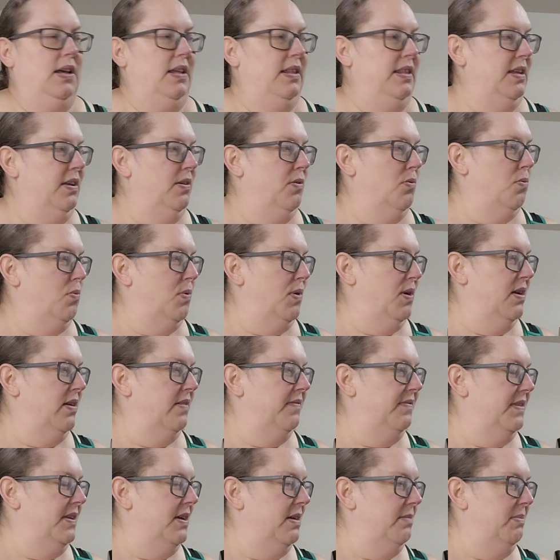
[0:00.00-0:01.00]
I think one
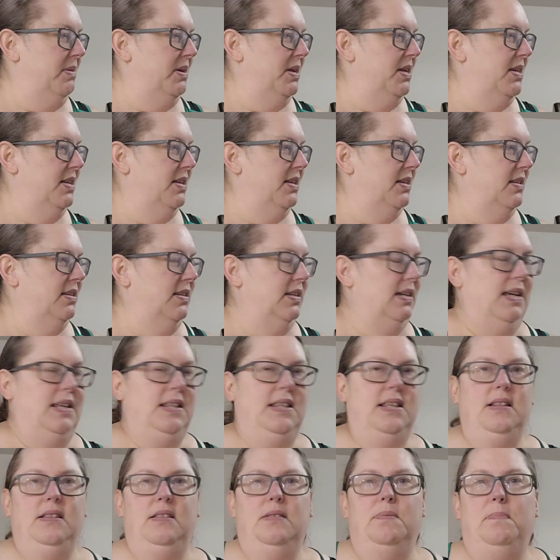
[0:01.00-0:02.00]
of them is,
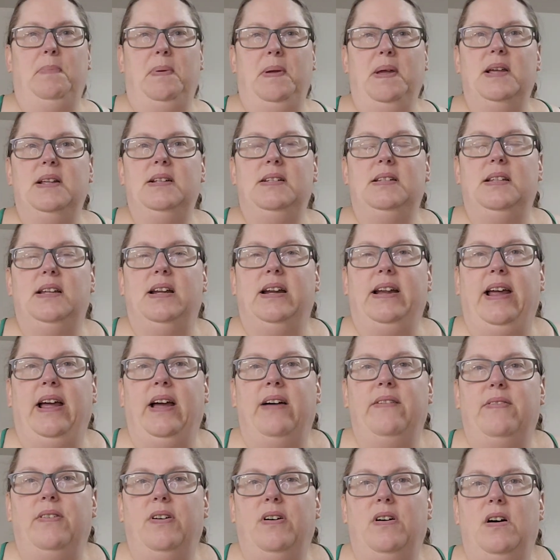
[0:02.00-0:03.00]
I think the pants that I
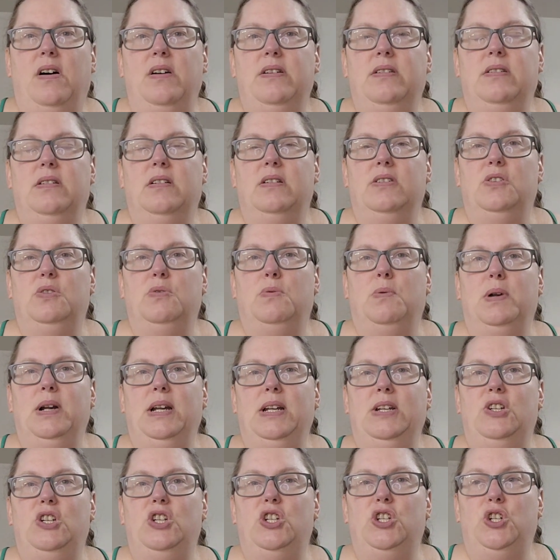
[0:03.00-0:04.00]
have on are a
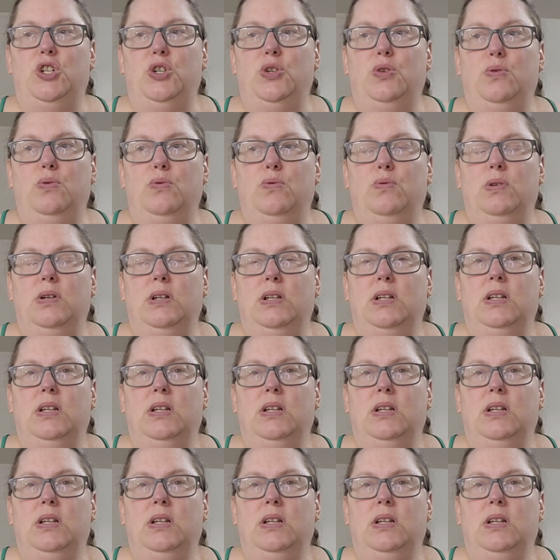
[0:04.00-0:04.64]
22,